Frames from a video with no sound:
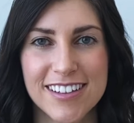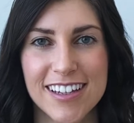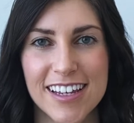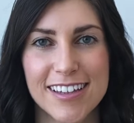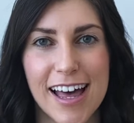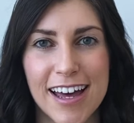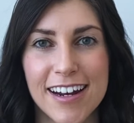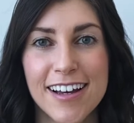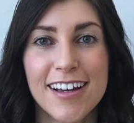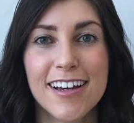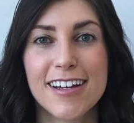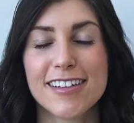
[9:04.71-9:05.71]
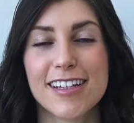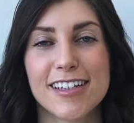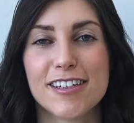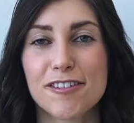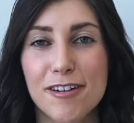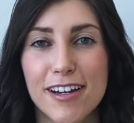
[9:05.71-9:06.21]
like that, then
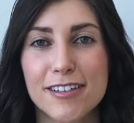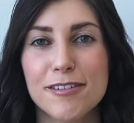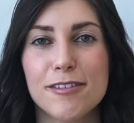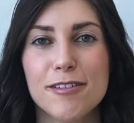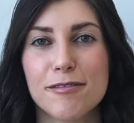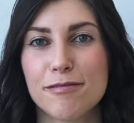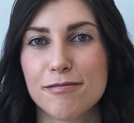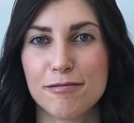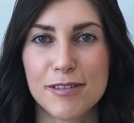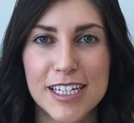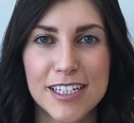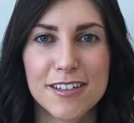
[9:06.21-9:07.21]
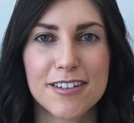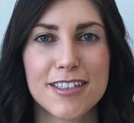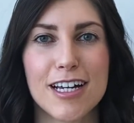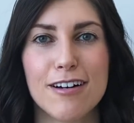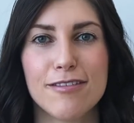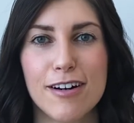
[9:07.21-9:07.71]
try to wean
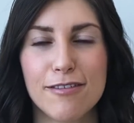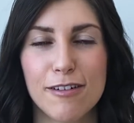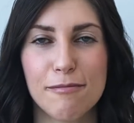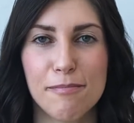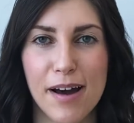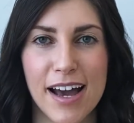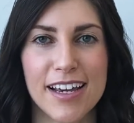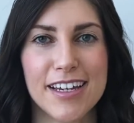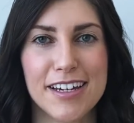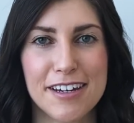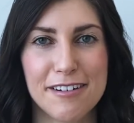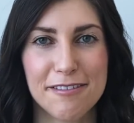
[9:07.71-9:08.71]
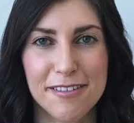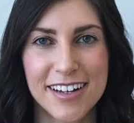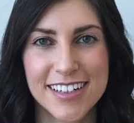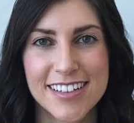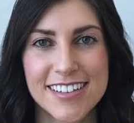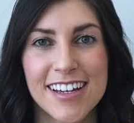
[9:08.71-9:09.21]
yourself off of buying new
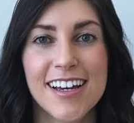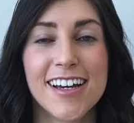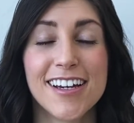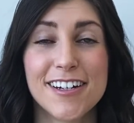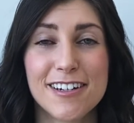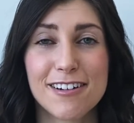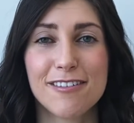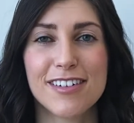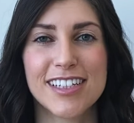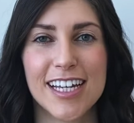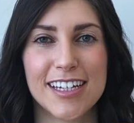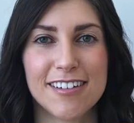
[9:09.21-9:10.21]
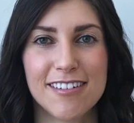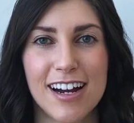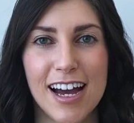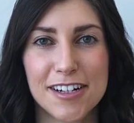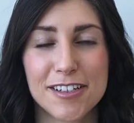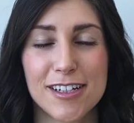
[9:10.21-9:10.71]
ones, knowing that you're
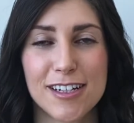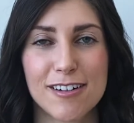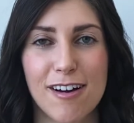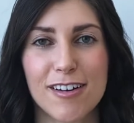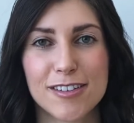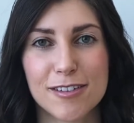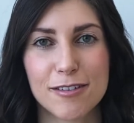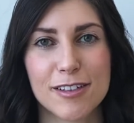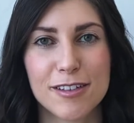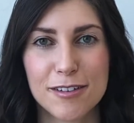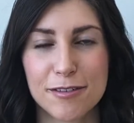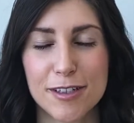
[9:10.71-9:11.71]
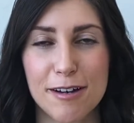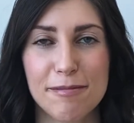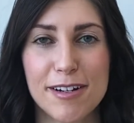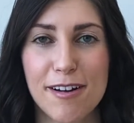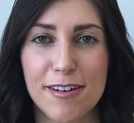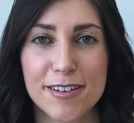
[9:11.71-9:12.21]
actually not going through them and
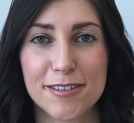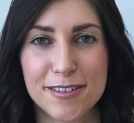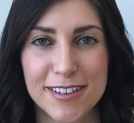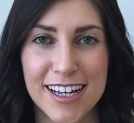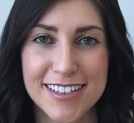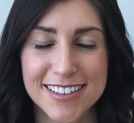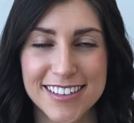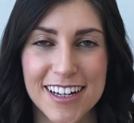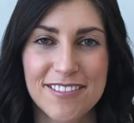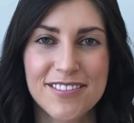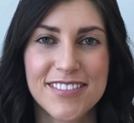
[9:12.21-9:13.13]
not utilizing them.